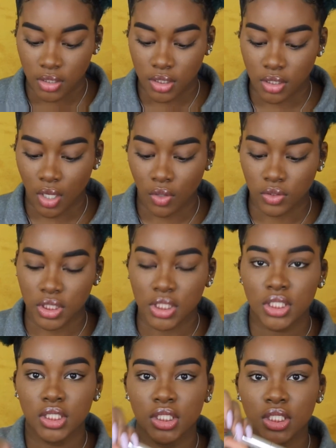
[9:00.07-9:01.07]
so
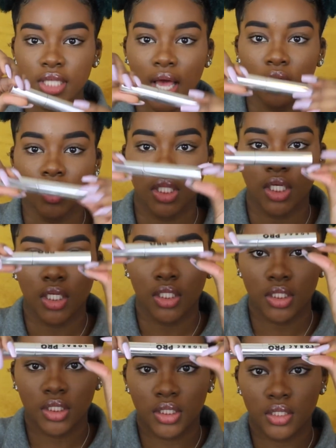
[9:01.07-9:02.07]
this is just how it
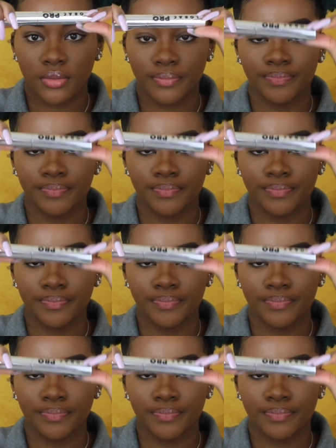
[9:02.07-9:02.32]
looks